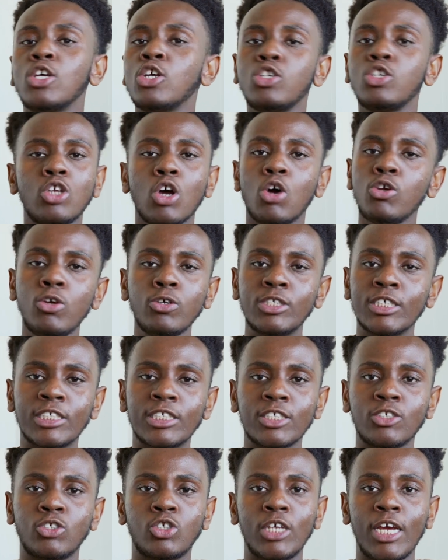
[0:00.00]
Don't use this to
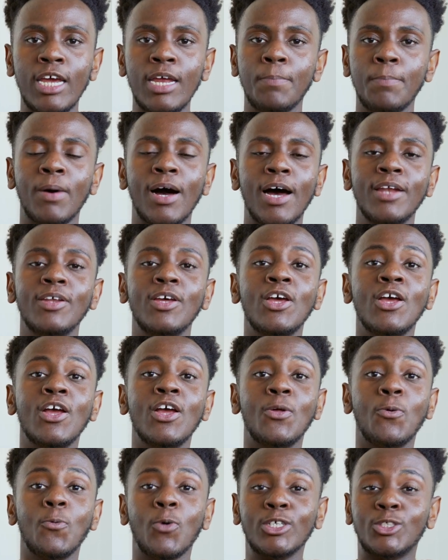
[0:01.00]
cheat, but
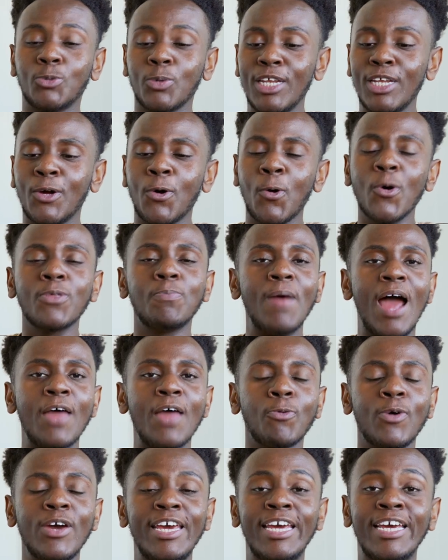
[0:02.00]
what's really cool with
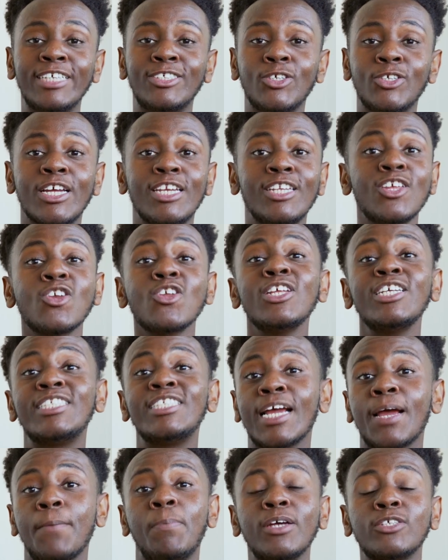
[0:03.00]
Mathway is you can literally
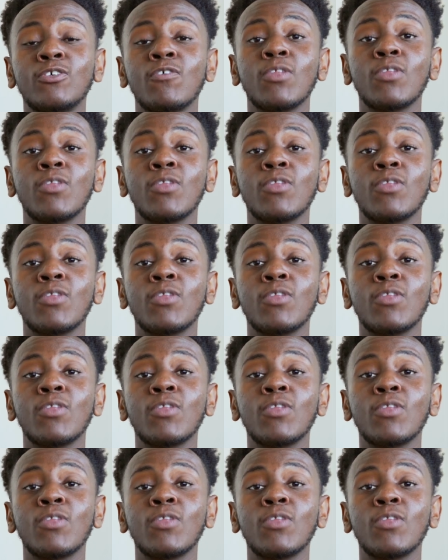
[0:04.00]
take a picture of the